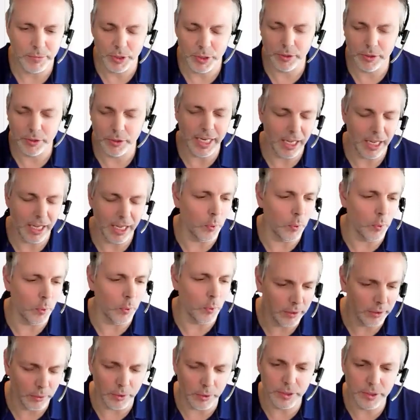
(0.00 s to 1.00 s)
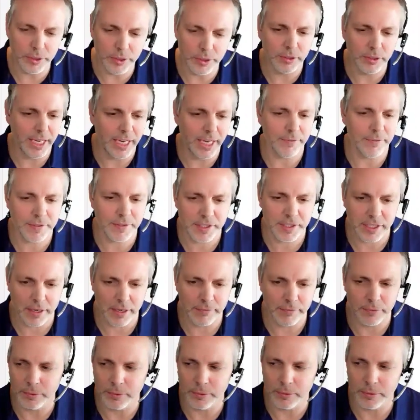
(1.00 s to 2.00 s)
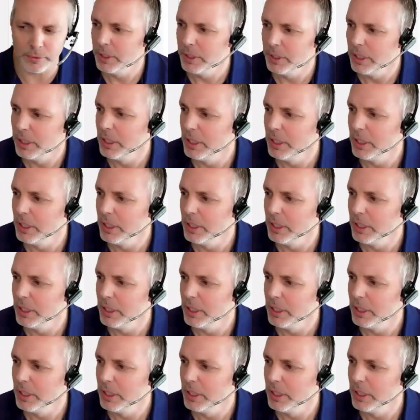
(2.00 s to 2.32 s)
You can have one or you can have several.